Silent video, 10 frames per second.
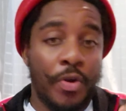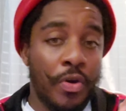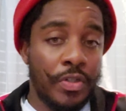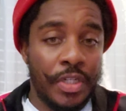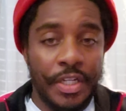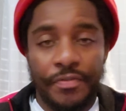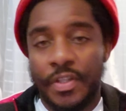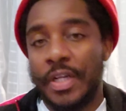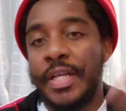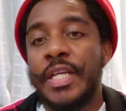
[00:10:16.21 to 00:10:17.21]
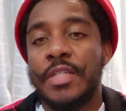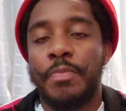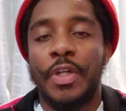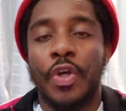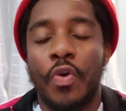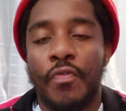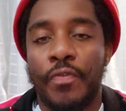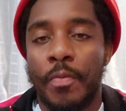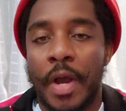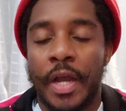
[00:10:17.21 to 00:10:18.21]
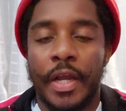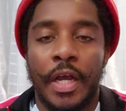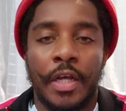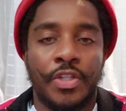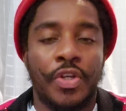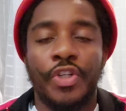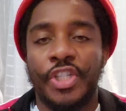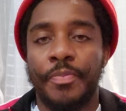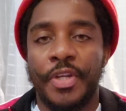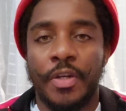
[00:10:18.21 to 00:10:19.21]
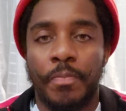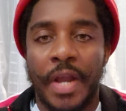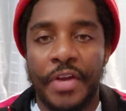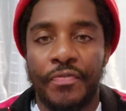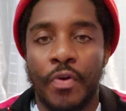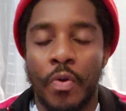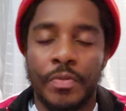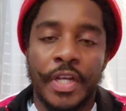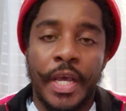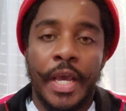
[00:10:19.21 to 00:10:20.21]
going to leave the links below for my social media platforms,